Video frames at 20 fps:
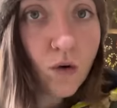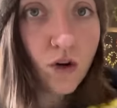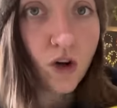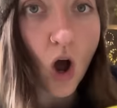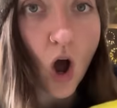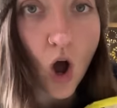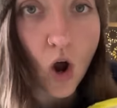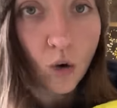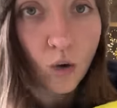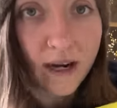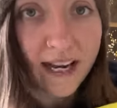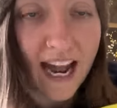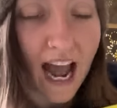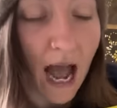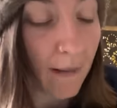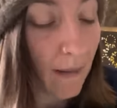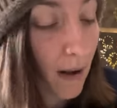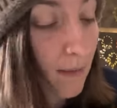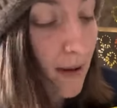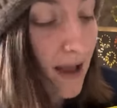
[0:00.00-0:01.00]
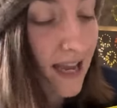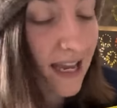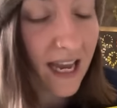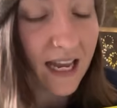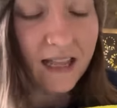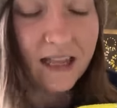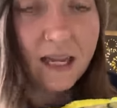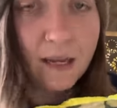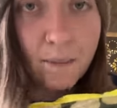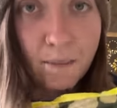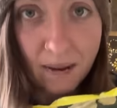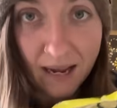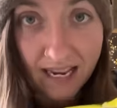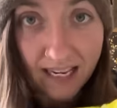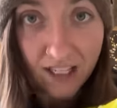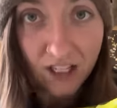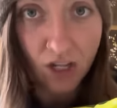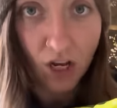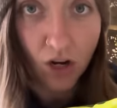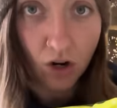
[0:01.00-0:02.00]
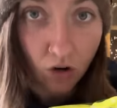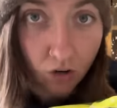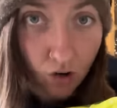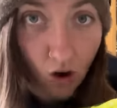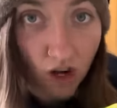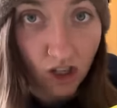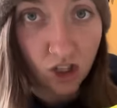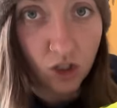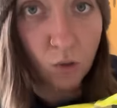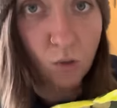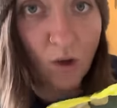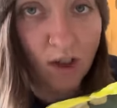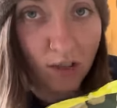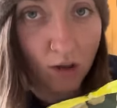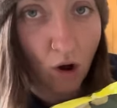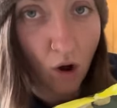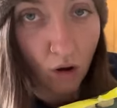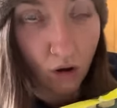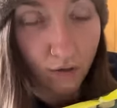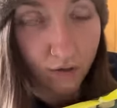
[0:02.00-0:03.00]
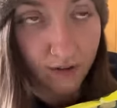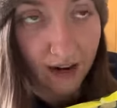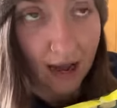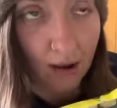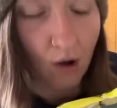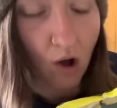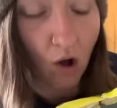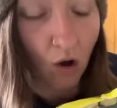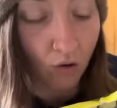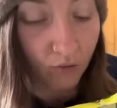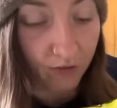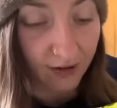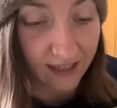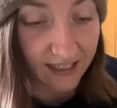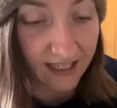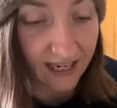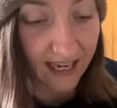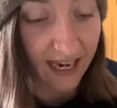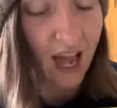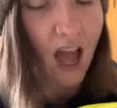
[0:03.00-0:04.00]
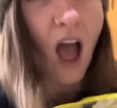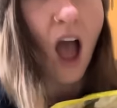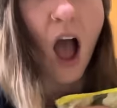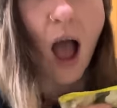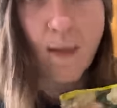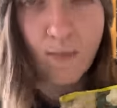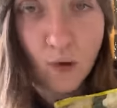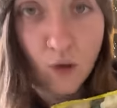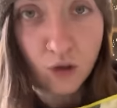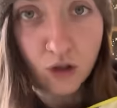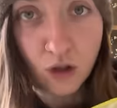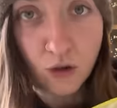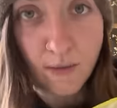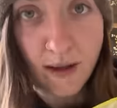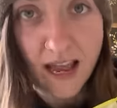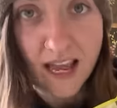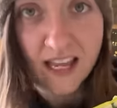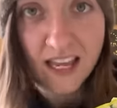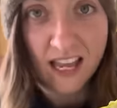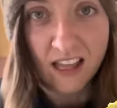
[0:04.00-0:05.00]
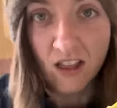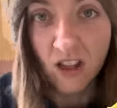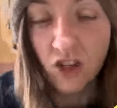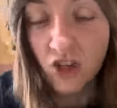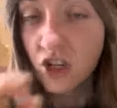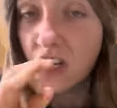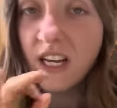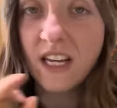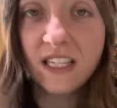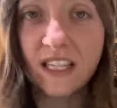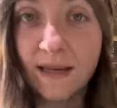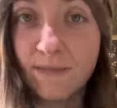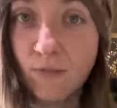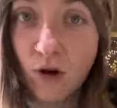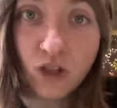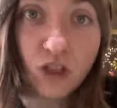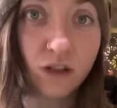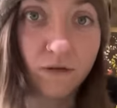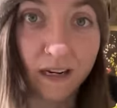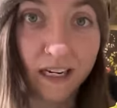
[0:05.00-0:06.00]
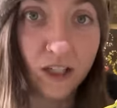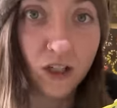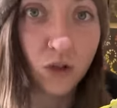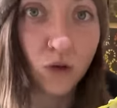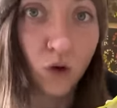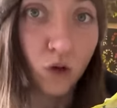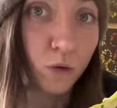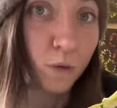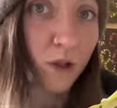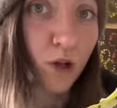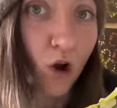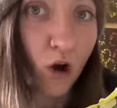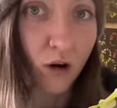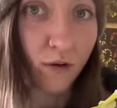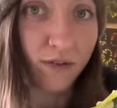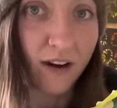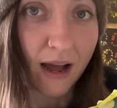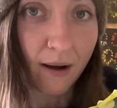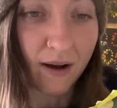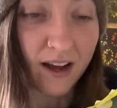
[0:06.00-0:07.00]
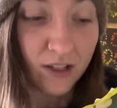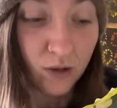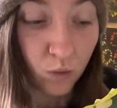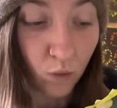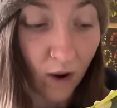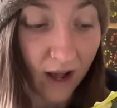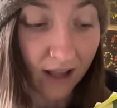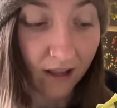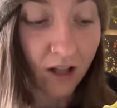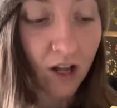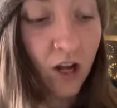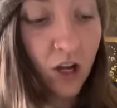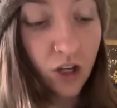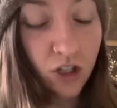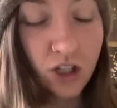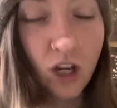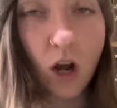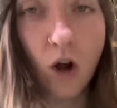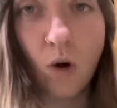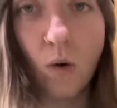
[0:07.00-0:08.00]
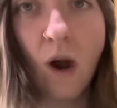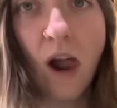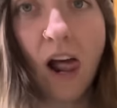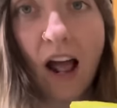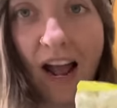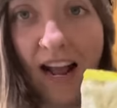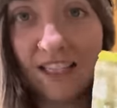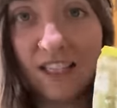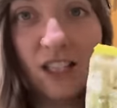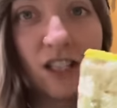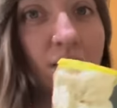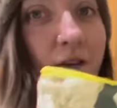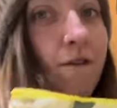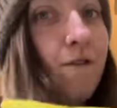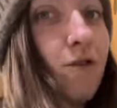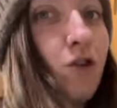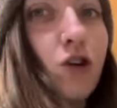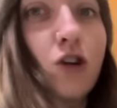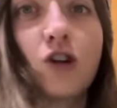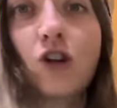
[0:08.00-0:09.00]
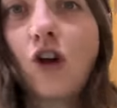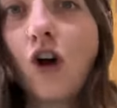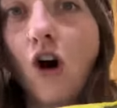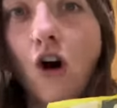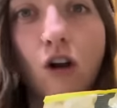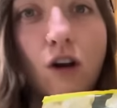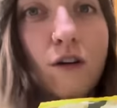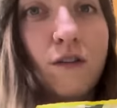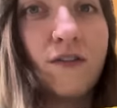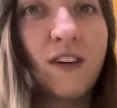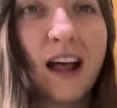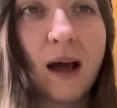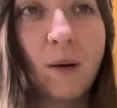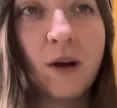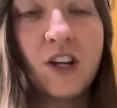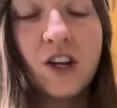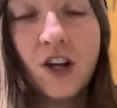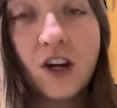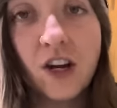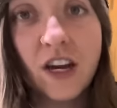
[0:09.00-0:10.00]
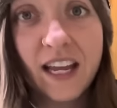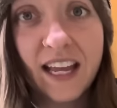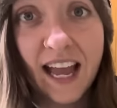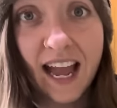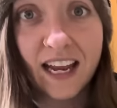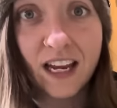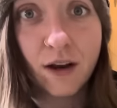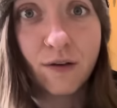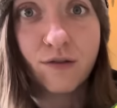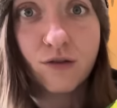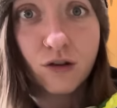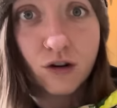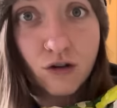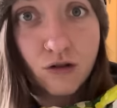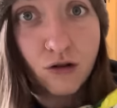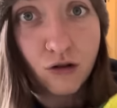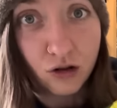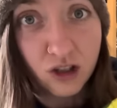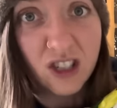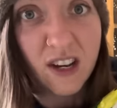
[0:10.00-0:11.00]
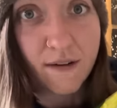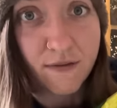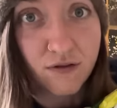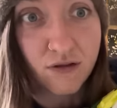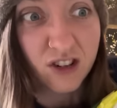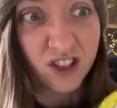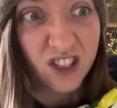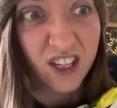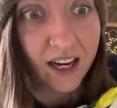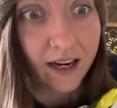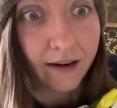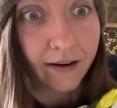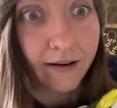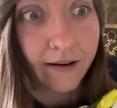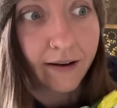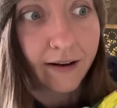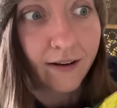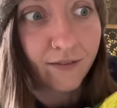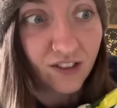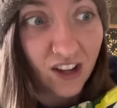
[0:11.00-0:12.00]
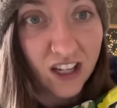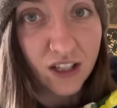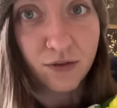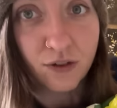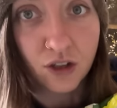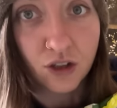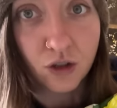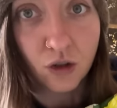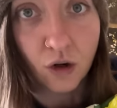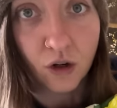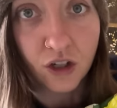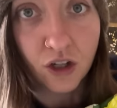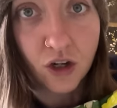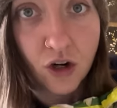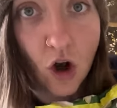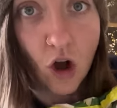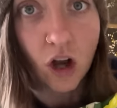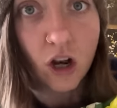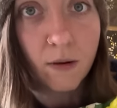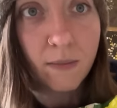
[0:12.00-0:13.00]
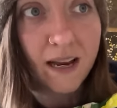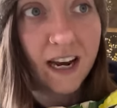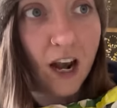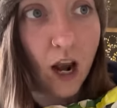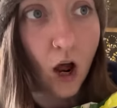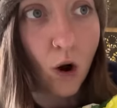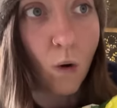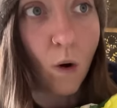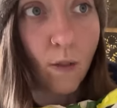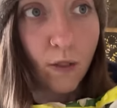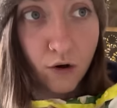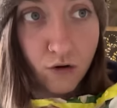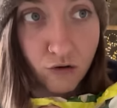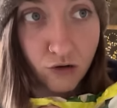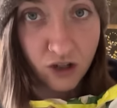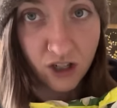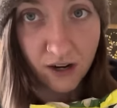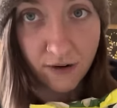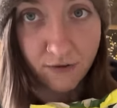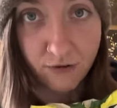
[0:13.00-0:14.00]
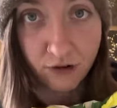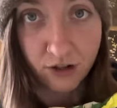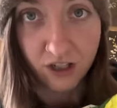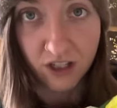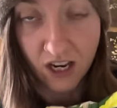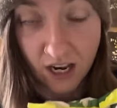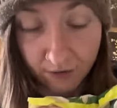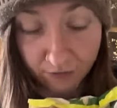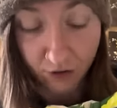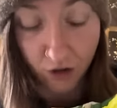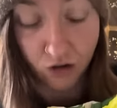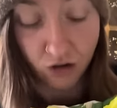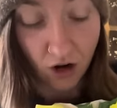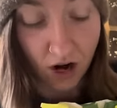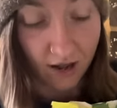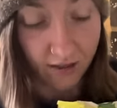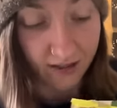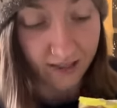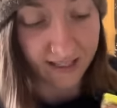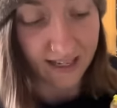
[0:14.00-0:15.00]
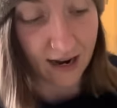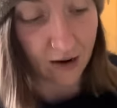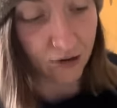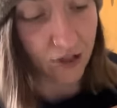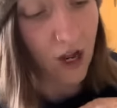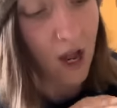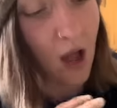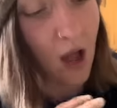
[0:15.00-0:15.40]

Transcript: not only am I making the pizza crust with cauliflower, obviously, I'm also making the cheesy mozzarella sauce with cauliflower as well. So this is a full cauliflower. You're gonna get your cruciferous in, that's for sure. You're not gonna be low on the cruciferous if you try this out.